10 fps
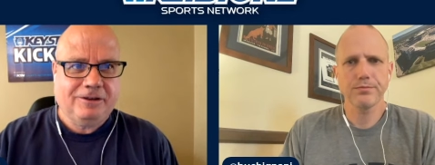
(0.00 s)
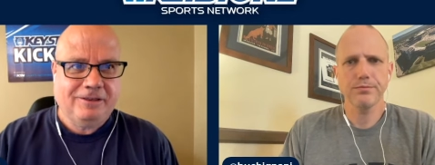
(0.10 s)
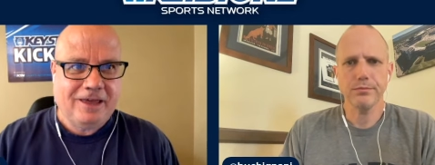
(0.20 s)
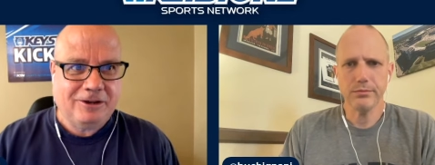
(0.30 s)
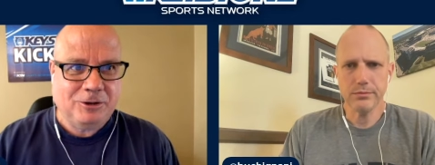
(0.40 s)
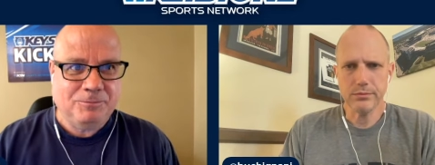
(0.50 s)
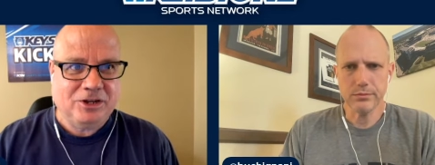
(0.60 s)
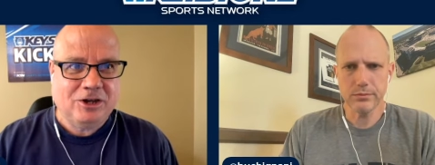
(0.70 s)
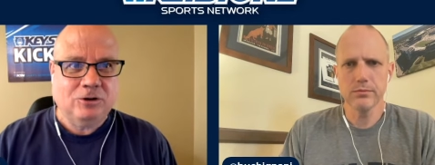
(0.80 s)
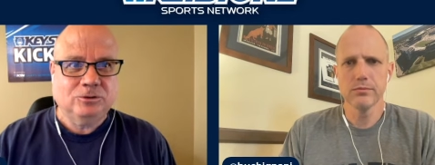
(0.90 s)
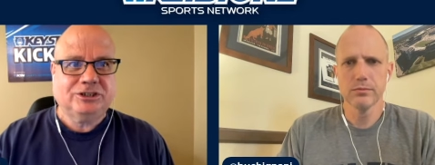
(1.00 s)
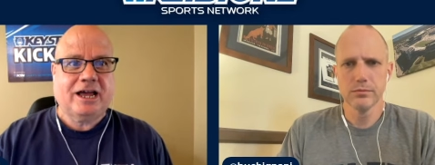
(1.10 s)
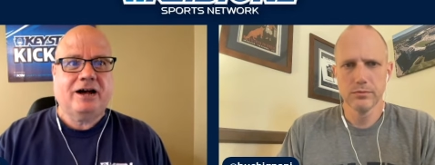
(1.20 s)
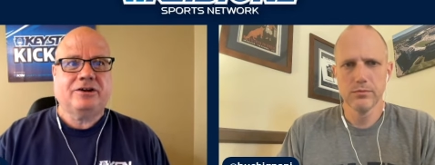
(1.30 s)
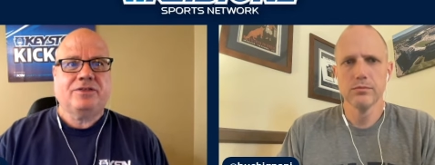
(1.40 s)
Speaker 1: they could be coached
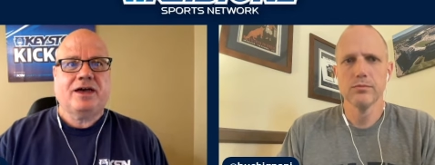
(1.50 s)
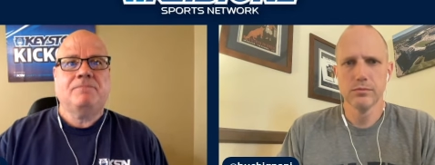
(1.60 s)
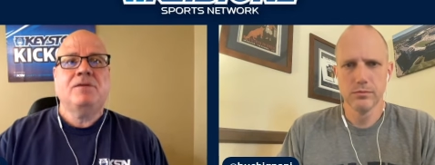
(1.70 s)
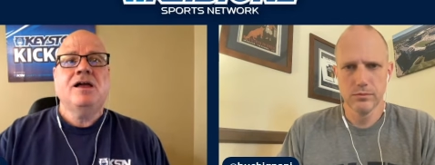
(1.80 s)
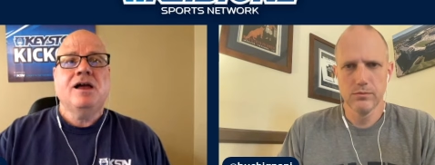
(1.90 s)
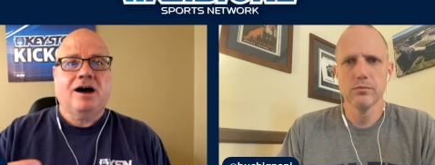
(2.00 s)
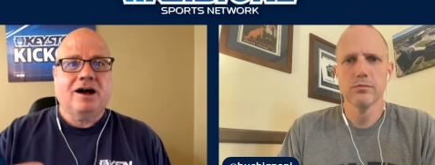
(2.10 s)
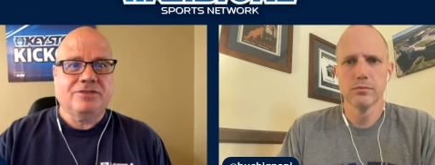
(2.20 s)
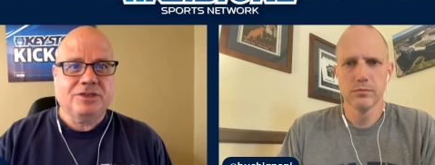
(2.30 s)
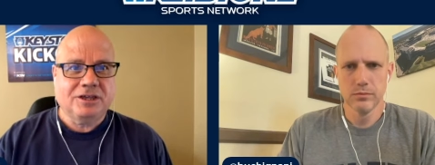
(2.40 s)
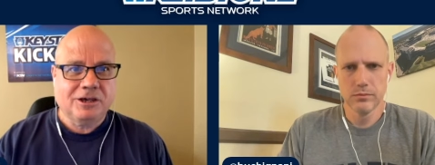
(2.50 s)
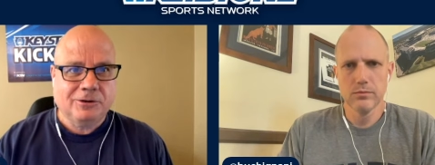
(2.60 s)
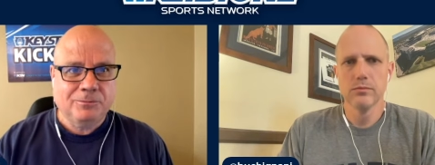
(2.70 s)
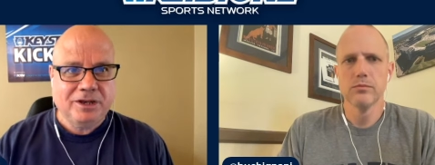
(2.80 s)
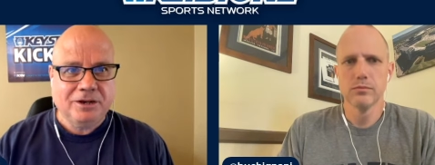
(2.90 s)
out of them. I think
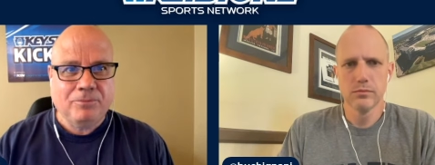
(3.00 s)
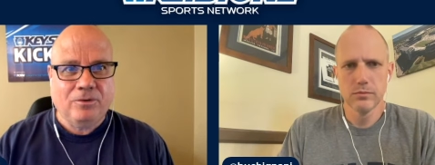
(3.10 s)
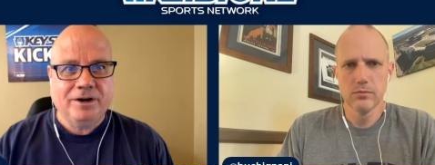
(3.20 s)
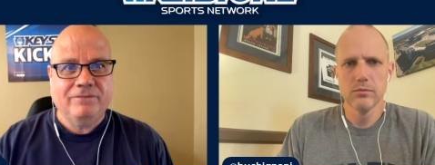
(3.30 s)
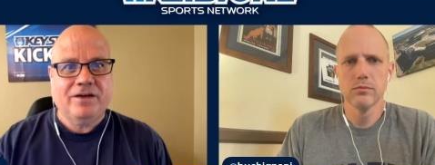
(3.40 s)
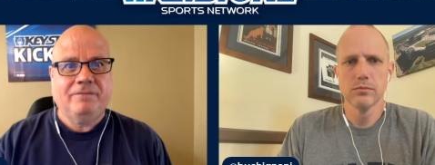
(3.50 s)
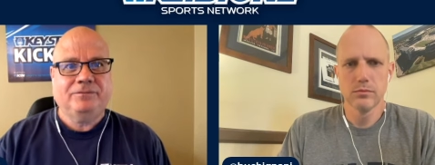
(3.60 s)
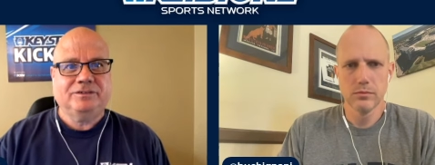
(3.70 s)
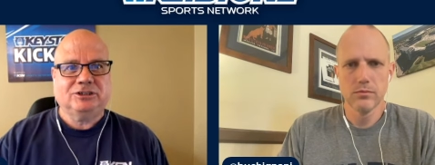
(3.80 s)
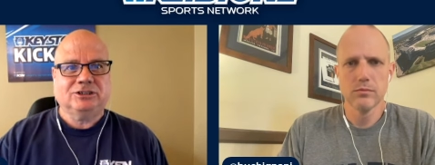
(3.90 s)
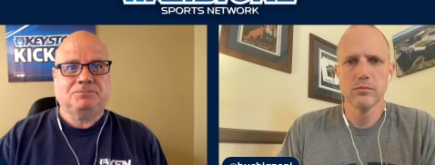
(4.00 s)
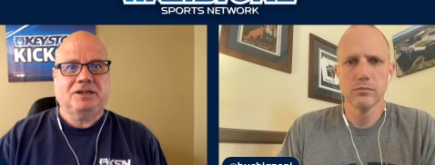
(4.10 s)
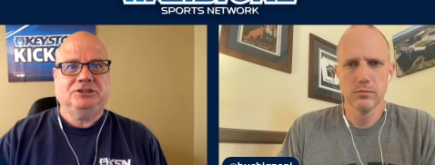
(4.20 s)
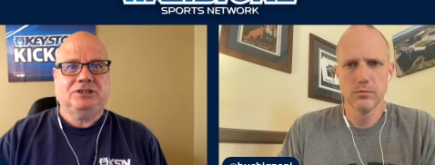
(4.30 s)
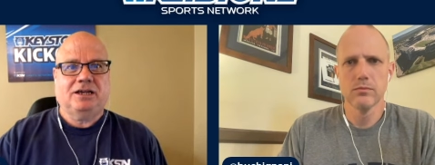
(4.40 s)
it'll be a point of emphasis
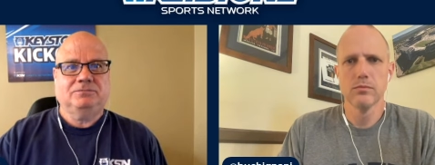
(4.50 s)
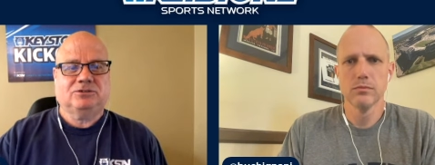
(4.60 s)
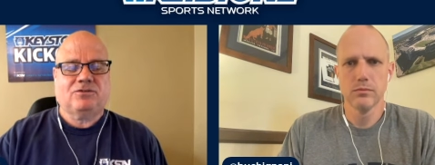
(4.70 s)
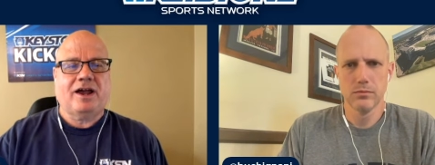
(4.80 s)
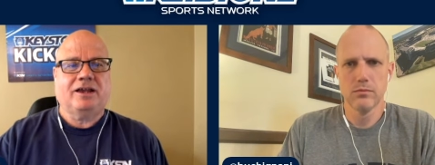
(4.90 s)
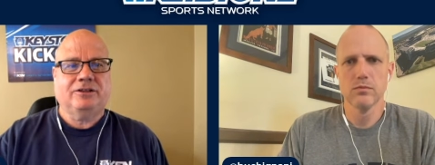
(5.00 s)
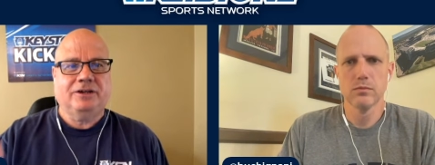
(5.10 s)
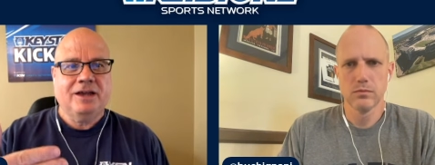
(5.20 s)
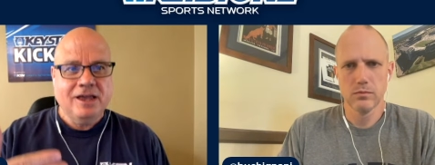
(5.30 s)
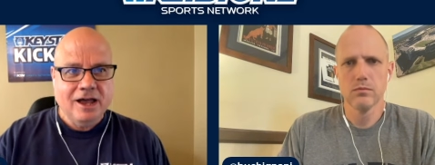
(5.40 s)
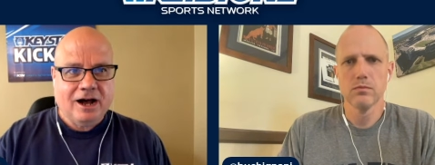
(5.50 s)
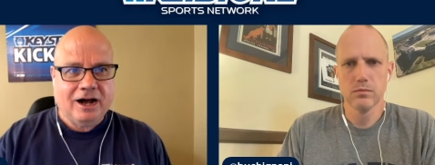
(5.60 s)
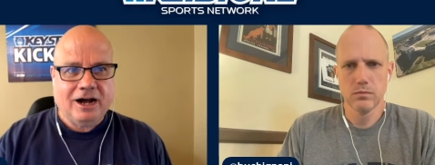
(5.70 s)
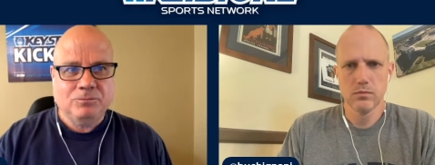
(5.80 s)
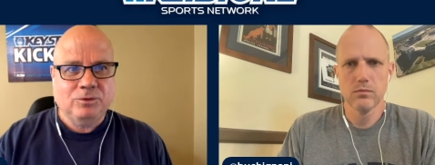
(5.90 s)
by James Franklin.
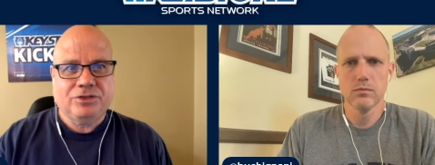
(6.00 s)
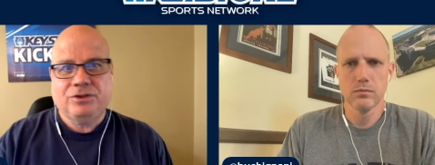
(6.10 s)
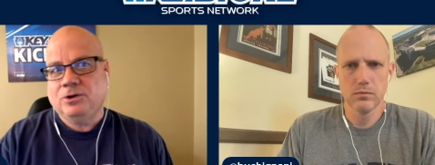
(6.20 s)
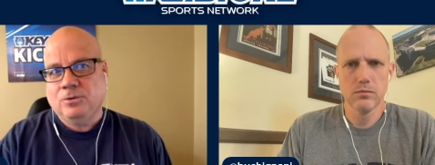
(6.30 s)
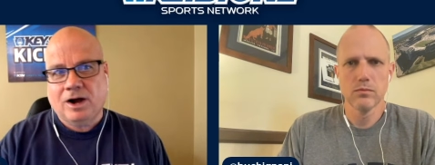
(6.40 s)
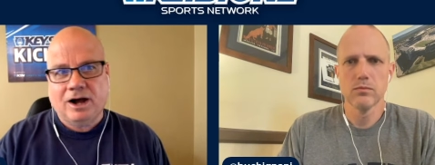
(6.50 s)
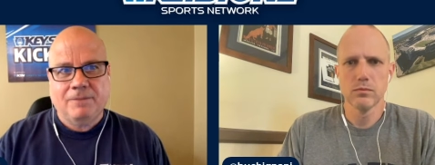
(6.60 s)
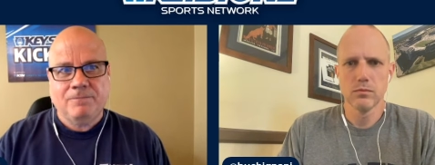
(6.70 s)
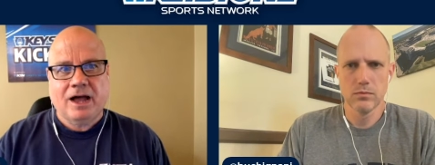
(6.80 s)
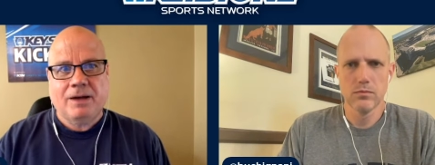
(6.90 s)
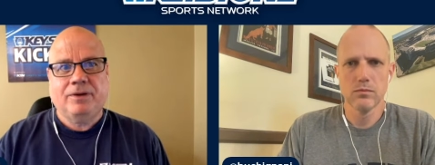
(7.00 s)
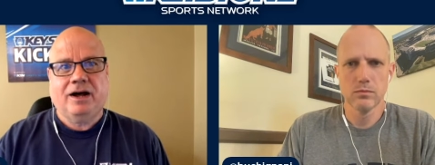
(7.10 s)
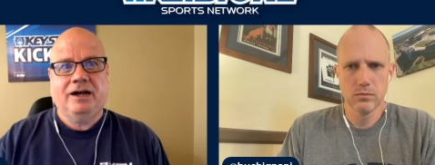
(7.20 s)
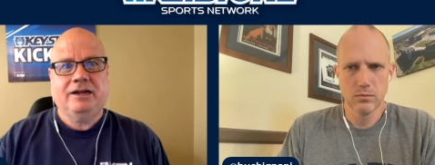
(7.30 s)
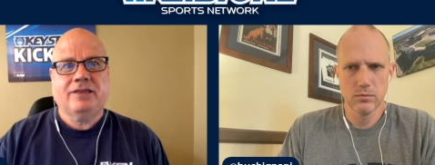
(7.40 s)
I'm with you. I'm not
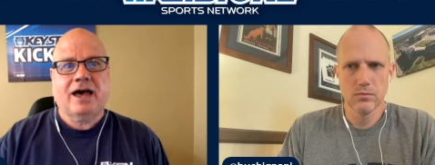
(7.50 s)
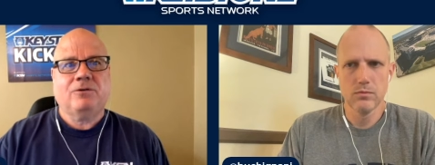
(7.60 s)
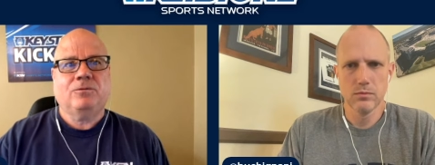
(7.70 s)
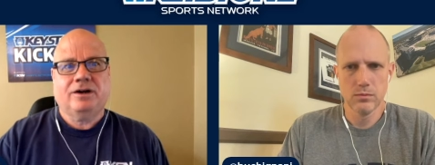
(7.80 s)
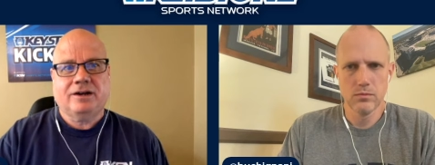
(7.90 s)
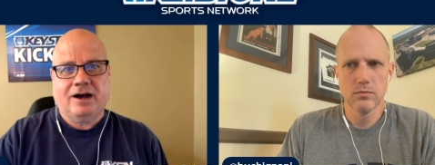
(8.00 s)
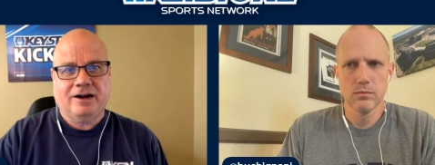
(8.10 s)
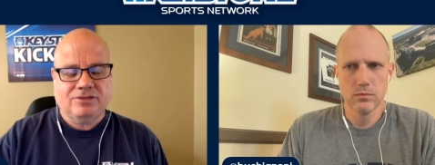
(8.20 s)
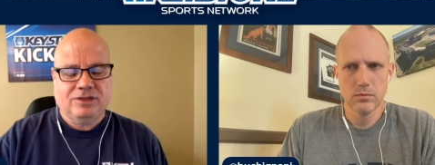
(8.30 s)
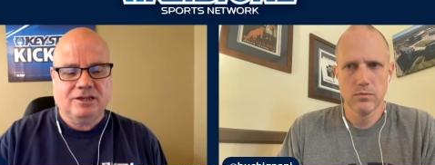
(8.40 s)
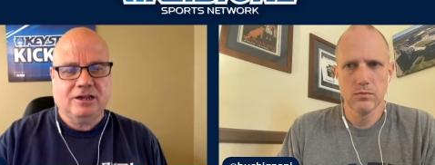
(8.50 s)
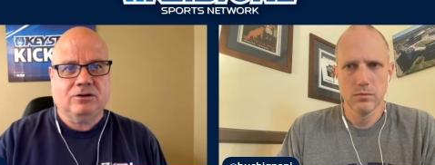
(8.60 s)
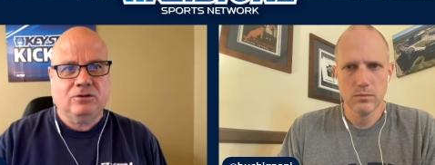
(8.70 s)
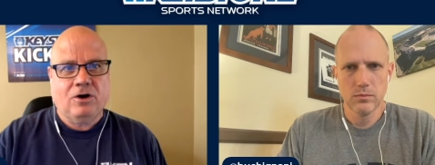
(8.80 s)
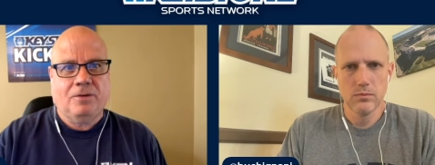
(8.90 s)
buying that one. I think
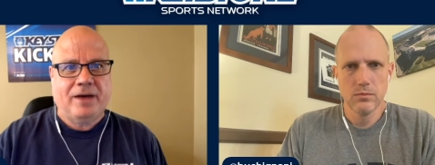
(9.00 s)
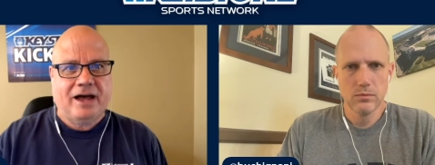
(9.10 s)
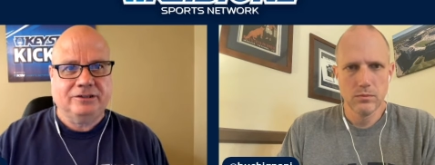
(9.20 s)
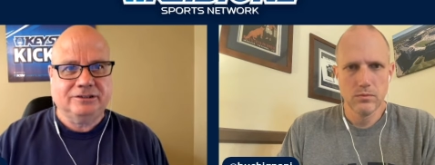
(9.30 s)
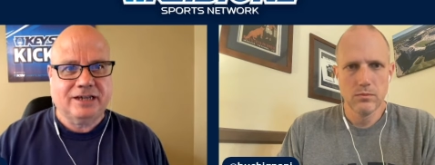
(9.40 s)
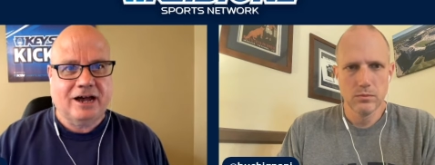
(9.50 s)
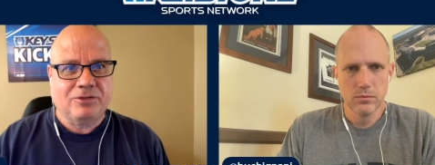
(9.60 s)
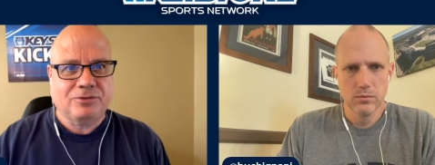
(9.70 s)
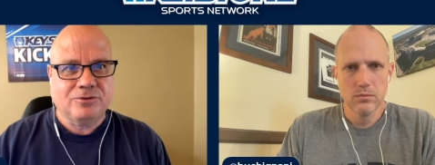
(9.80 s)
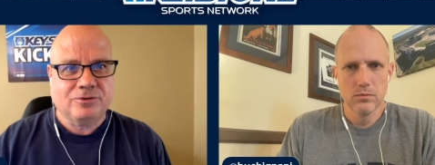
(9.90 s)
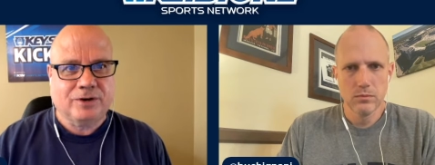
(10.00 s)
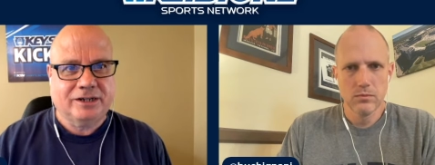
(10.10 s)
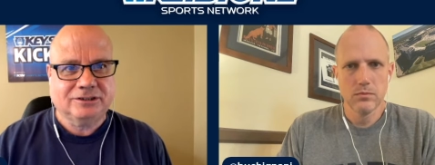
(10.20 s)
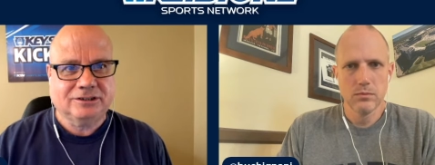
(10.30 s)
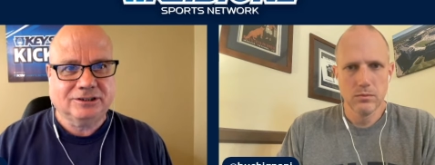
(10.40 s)
it'll all balance out through the
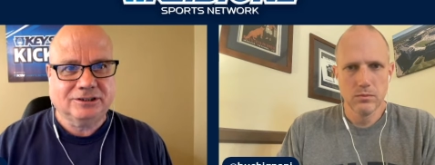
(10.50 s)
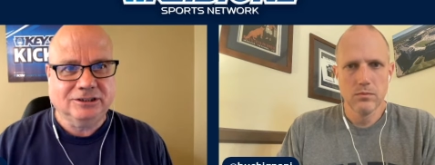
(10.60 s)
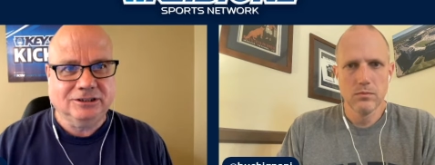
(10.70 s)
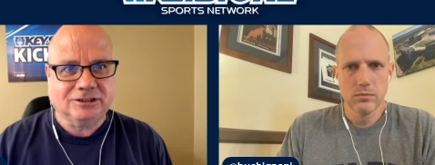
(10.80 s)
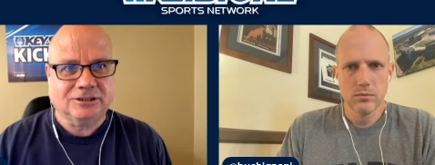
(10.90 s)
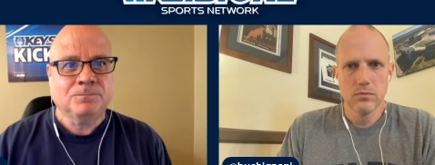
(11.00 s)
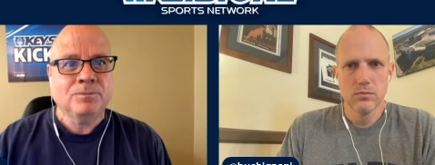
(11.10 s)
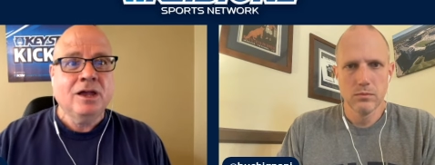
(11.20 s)
rest of the season.